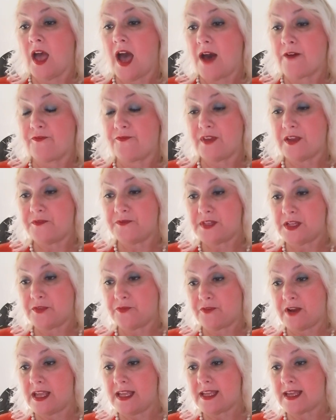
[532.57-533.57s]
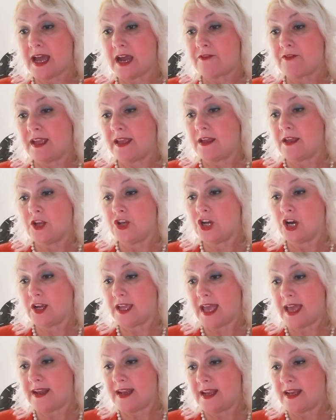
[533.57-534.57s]
I'm 53, Gary, not
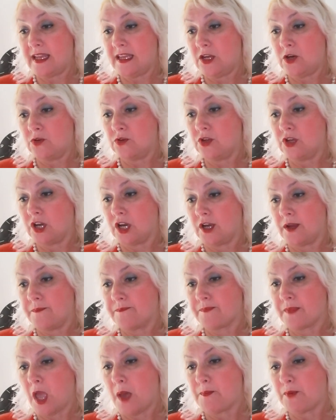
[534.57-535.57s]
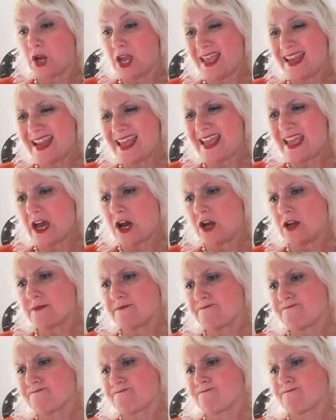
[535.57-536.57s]
getting any younger. But in here,
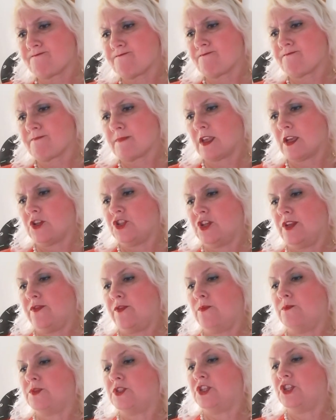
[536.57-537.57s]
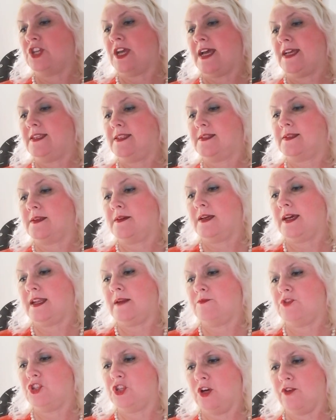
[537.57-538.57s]
she thumped her chest,
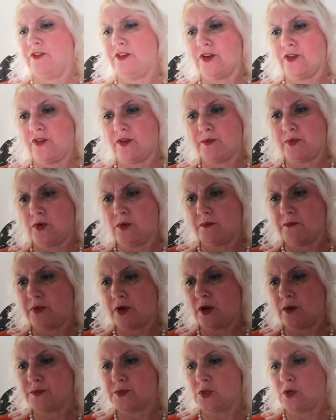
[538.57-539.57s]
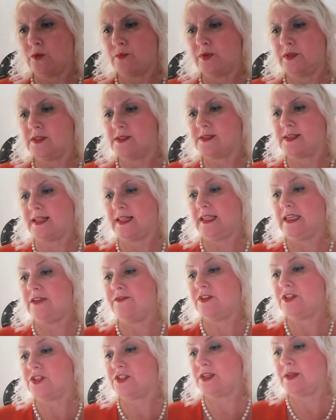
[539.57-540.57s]
and I'm sure another button popped open as the cleavage